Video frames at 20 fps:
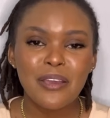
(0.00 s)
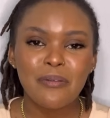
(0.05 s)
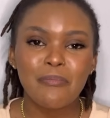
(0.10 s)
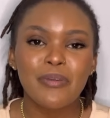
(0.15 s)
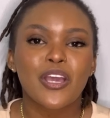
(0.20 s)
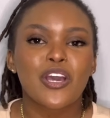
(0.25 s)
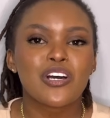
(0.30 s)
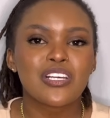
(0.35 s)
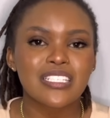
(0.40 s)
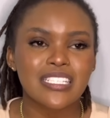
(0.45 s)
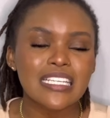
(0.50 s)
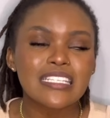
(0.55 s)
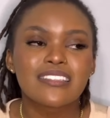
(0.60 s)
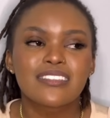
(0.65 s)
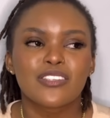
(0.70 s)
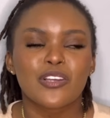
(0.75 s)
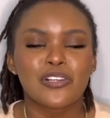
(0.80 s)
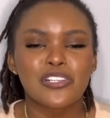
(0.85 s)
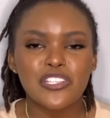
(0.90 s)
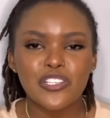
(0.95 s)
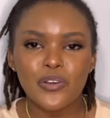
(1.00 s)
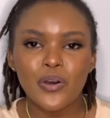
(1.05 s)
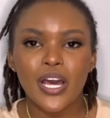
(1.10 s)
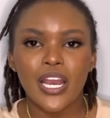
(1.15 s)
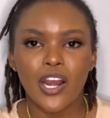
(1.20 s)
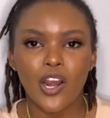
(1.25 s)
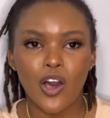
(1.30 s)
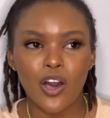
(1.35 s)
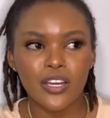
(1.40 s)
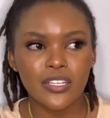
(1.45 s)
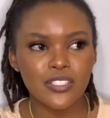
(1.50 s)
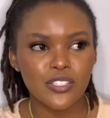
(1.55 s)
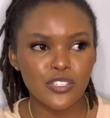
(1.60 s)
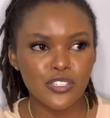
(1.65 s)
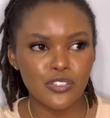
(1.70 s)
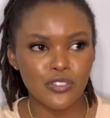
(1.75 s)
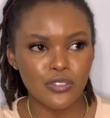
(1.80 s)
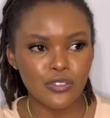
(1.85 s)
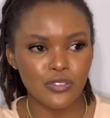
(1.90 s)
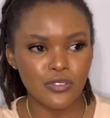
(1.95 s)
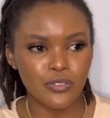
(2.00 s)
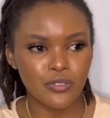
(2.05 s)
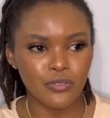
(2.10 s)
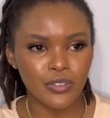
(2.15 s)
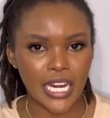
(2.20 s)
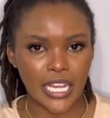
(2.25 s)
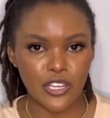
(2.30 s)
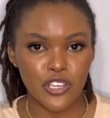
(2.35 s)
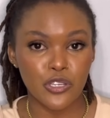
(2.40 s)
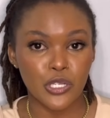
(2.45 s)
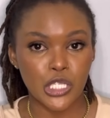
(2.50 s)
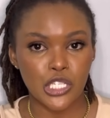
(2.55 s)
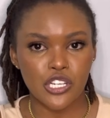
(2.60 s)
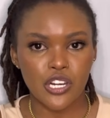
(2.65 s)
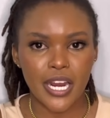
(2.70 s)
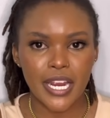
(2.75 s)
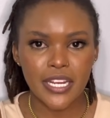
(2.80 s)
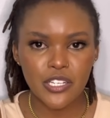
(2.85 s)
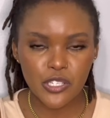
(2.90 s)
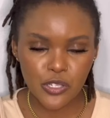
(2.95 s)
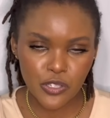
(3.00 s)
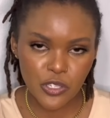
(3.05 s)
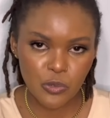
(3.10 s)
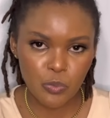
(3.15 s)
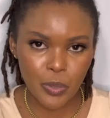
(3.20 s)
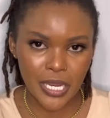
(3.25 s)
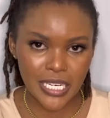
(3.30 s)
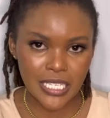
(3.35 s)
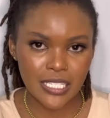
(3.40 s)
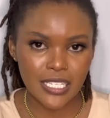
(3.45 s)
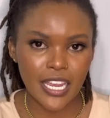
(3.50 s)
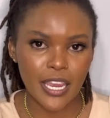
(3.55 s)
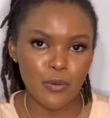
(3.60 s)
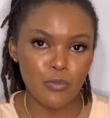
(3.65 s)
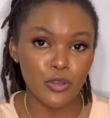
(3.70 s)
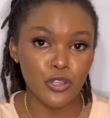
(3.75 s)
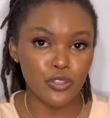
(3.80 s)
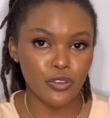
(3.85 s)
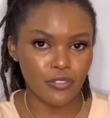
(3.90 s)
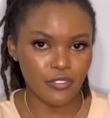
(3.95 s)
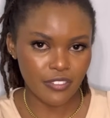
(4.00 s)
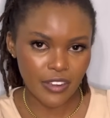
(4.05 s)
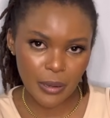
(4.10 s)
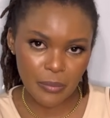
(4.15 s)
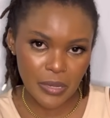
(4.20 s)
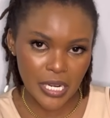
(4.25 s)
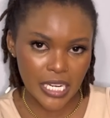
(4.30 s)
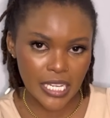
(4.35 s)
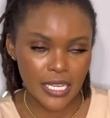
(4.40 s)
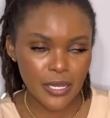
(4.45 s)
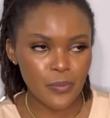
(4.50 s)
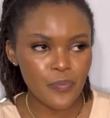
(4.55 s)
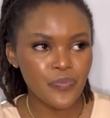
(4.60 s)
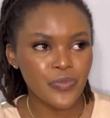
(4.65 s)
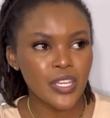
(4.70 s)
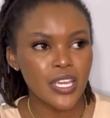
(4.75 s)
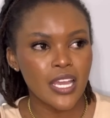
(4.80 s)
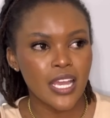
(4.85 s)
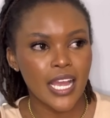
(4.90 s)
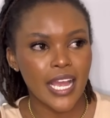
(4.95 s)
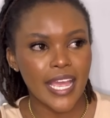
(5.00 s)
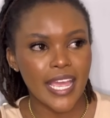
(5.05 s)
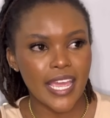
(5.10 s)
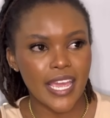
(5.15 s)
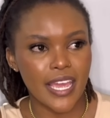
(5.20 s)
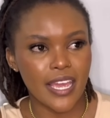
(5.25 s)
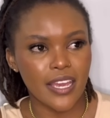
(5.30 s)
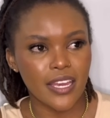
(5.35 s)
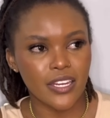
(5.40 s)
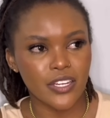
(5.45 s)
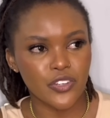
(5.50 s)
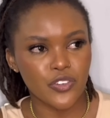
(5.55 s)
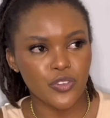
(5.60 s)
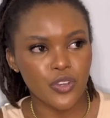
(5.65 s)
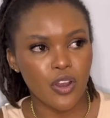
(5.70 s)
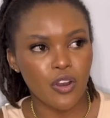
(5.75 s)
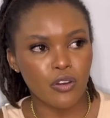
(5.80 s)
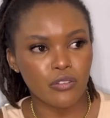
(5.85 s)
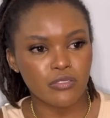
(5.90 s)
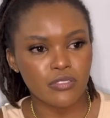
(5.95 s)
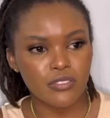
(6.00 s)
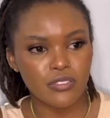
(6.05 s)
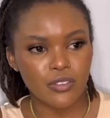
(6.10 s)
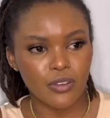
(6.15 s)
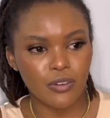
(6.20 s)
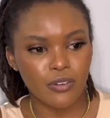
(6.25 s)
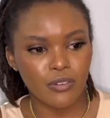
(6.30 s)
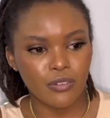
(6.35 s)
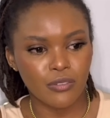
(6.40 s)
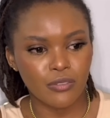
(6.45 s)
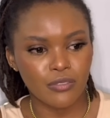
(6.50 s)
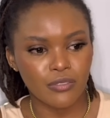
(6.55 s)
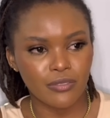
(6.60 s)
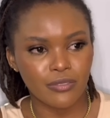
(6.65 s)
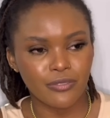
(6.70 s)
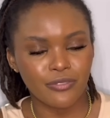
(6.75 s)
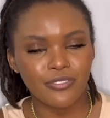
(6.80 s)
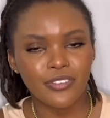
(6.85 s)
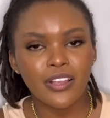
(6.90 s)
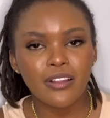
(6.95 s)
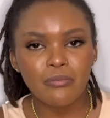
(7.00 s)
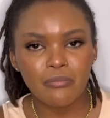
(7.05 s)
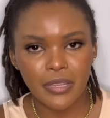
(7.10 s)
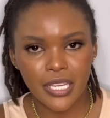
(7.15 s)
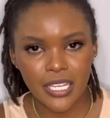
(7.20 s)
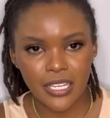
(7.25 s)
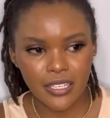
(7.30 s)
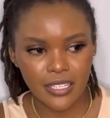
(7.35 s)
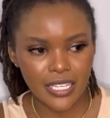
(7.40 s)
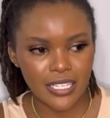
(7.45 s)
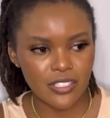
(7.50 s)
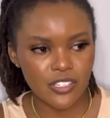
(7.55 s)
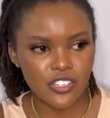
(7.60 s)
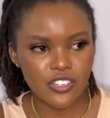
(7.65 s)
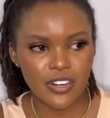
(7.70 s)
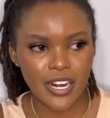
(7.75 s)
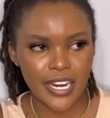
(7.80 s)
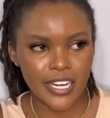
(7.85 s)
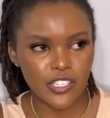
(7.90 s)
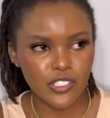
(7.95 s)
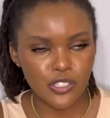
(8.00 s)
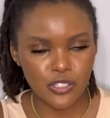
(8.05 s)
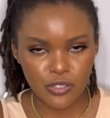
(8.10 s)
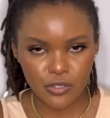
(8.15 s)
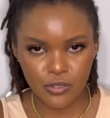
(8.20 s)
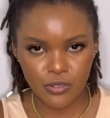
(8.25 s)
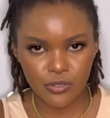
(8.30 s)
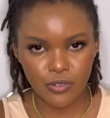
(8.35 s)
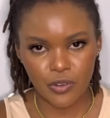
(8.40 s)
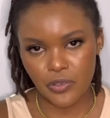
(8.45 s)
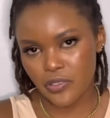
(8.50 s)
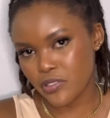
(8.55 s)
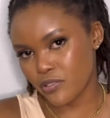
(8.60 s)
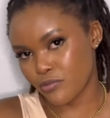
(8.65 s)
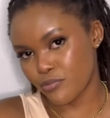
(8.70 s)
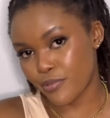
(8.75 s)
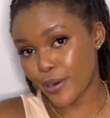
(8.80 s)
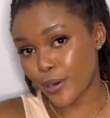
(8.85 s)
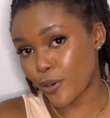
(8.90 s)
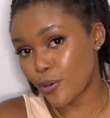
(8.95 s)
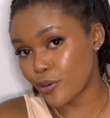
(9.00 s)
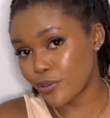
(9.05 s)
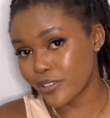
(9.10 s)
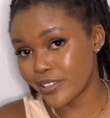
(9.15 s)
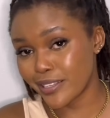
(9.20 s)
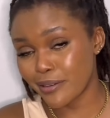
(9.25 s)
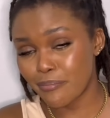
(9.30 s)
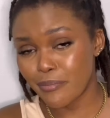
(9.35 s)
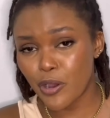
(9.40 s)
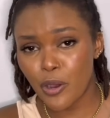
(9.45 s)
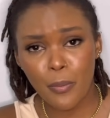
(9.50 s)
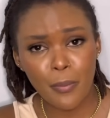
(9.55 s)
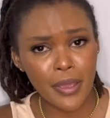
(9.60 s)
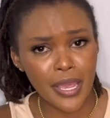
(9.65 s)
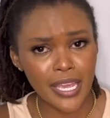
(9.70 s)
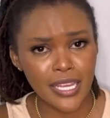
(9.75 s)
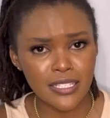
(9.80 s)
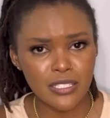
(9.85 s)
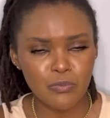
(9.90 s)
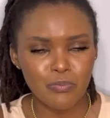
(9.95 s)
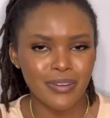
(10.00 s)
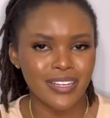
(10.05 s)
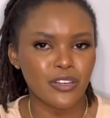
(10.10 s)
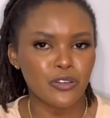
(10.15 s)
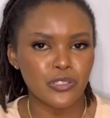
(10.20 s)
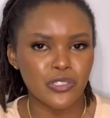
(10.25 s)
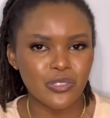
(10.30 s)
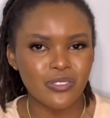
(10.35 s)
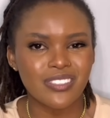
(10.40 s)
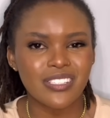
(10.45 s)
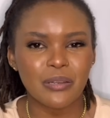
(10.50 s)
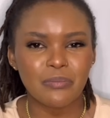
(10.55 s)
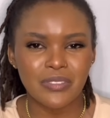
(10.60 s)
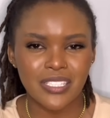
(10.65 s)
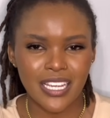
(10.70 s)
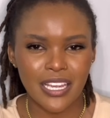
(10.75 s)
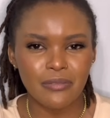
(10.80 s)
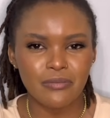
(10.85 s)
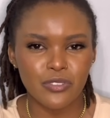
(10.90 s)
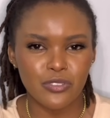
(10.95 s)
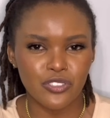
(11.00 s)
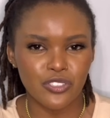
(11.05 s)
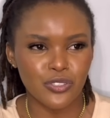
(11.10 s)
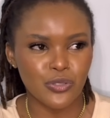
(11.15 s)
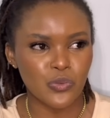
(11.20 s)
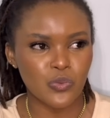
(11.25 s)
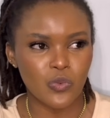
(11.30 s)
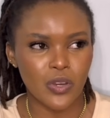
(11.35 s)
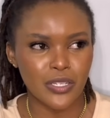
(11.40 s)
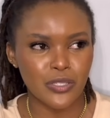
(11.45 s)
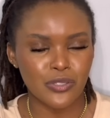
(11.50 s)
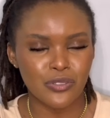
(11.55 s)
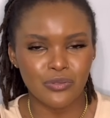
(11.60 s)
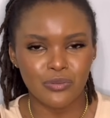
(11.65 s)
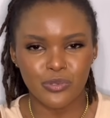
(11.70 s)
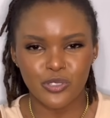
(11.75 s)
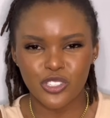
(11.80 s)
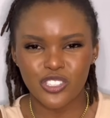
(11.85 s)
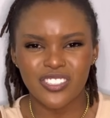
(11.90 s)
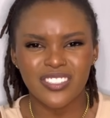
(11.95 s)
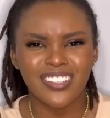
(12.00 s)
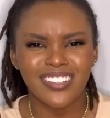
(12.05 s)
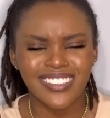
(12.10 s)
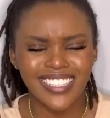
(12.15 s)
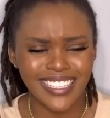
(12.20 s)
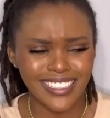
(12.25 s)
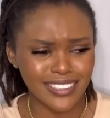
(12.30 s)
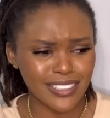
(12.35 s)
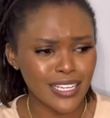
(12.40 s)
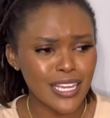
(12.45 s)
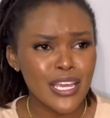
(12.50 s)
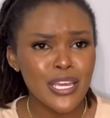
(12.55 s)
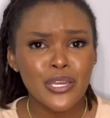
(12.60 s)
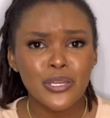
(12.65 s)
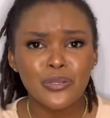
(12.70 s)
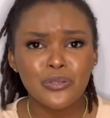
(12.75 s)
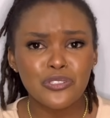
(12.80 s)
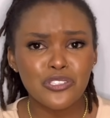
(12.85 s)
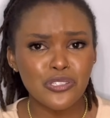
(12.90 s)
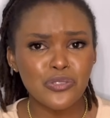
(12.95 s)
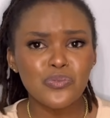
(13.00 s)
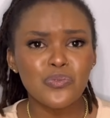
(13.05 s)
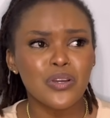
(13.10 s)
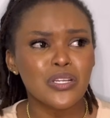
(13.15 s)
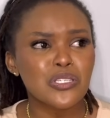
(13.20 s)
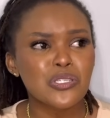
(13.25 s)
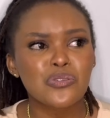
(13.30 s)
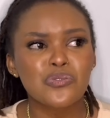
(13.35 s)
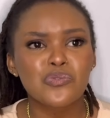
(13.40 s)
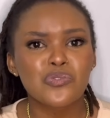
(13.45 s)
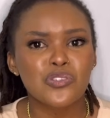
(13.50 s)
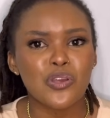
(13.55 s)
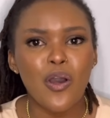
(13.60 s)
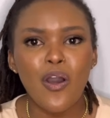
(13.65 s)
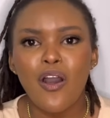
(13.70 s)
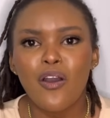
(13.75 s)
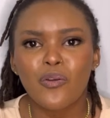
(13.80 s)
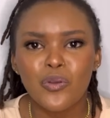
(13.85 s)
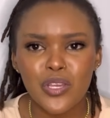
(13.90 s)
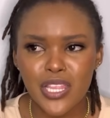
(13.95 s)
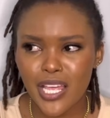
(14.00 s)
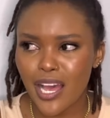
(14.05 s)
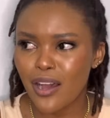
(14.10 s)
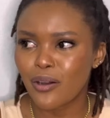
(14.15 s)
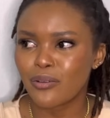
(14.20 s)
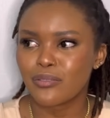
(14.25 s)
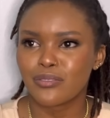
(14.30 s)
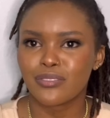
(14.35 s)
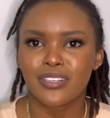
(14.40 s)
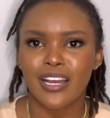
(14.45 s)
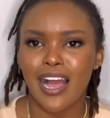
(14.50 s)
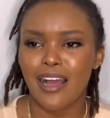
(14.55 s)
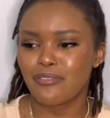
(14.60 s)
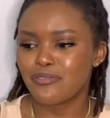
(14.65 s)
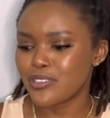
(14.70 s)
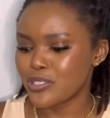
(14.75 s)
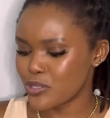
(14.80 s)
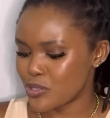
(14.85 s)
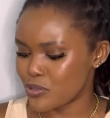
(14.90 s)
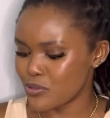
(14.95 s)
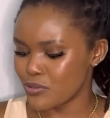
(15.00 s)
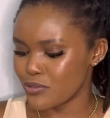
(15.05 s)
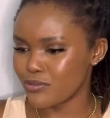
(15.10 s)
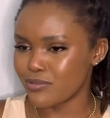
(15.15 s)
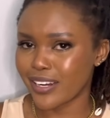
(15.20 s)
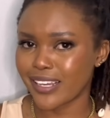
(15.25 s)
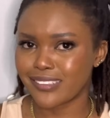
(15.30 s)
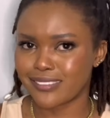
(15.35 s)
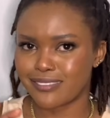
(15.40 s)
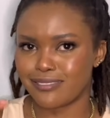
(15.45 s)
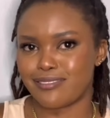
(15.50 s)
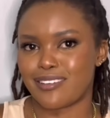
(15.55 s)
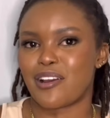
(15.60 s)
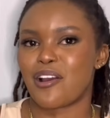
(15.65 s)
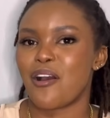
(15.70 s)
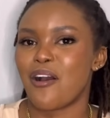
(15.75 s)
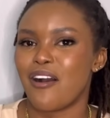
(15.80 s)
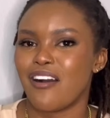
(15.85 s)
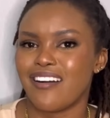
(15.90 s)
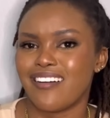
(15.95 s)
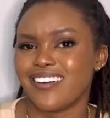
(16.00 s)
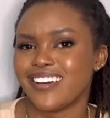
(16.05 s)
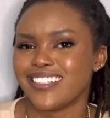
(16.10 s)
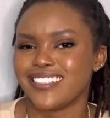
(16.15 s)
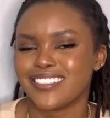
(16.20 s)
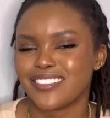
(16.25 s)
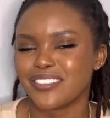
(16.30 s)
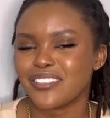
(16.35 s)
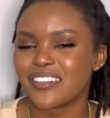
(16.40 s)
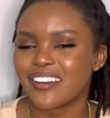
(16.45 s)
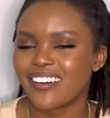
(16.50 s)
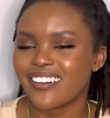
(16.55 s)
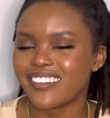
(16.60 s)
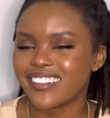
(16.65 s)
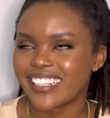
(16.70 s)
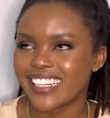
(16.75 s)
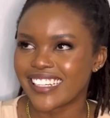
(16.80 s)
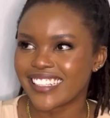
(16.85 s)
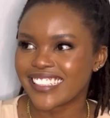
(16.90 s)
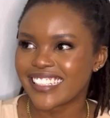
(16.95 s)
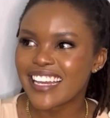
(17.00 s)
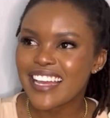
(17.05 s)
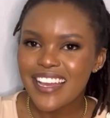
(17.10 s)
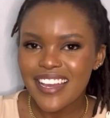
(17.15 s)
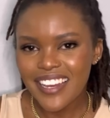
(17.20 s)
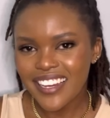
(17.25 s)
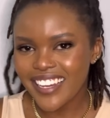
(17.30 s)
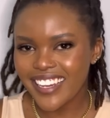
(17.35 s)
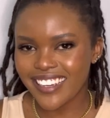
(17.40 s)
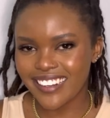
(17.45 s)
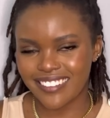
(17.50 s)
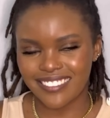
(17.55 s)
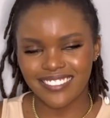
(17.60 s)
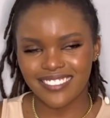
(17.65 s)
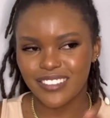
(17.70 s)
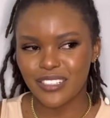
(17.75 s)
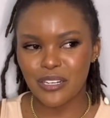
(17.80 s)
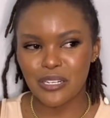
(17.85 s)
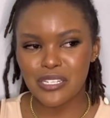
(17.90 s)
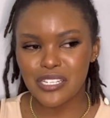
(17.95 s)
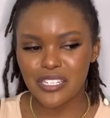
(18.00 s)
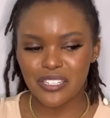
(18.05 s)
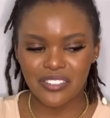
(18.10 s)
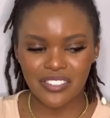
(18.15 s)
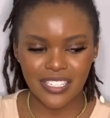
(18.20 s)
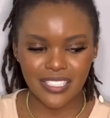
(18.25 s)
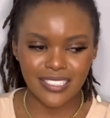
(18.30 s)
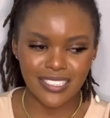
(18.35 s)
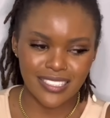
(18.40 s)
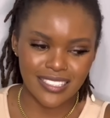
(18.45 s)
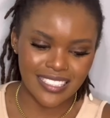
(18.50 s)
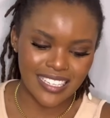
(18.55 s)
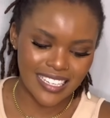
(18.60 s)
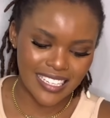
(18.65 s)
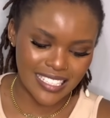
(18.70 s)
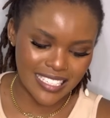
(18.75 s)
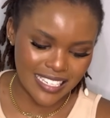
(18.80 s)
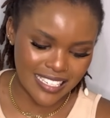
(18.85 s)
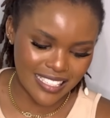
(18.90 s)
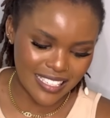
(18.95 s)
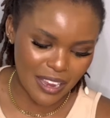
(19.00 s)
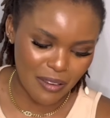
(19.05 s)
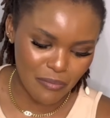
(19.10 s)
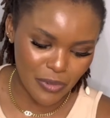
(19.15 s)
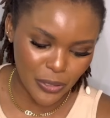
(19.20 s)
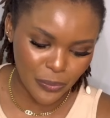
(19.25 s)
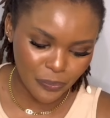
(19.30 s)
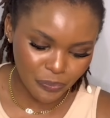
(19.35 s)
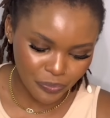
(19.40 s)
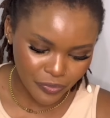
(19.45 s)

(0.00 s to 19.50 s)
Because it's also a lot to, like, you're trying to spend time with your family and you're also filming and trying to also record the moments, but also sometimes you just want to chill, like you just want to talk without having to like record, you know, like content creators can understand me.